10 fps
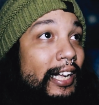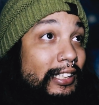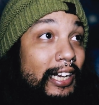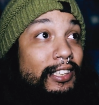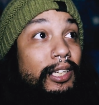
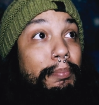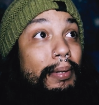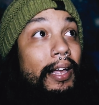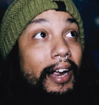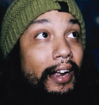that's actually
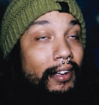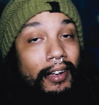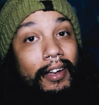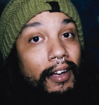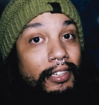playing
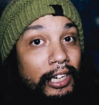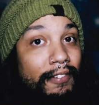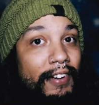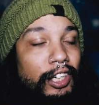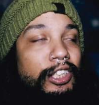
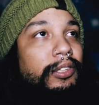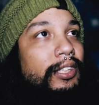Terrifier 2.